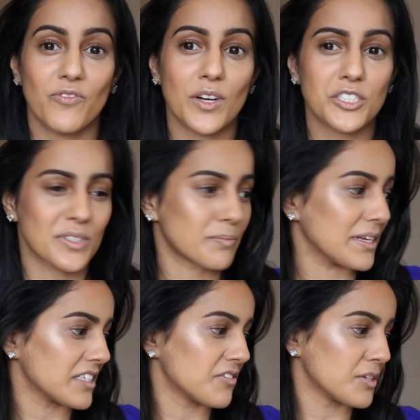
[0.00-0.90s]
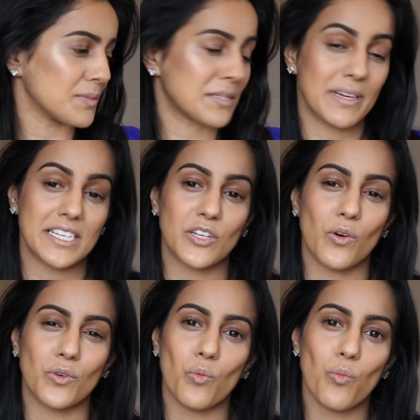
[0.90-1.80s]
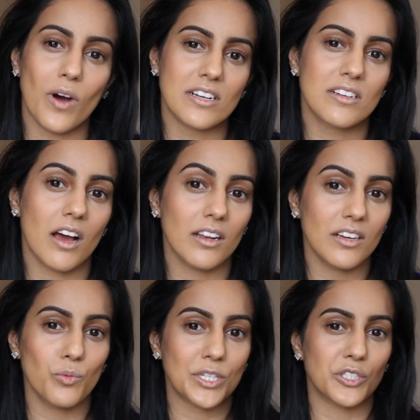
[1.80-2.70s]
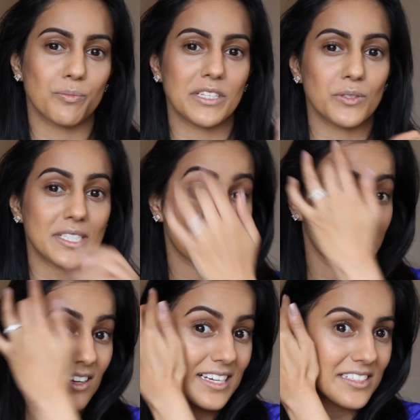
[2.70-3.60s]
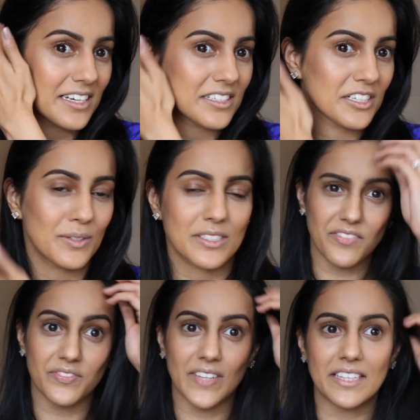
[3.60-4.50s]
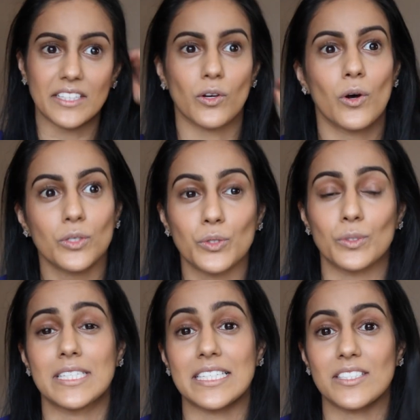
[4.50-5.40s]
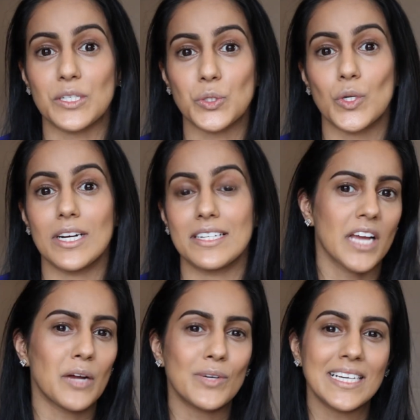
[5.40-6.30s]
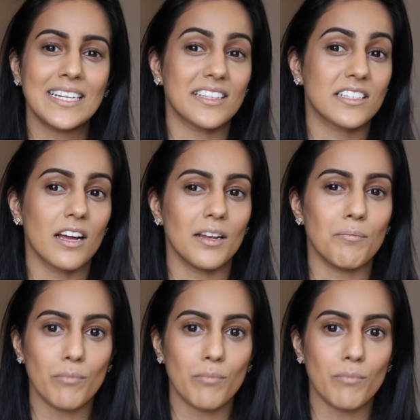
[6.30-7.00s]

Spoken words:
far too expensive to be spending on one colour, which you'll be using as an eyeshadow. And then the contour sticks I tried. I really like the colour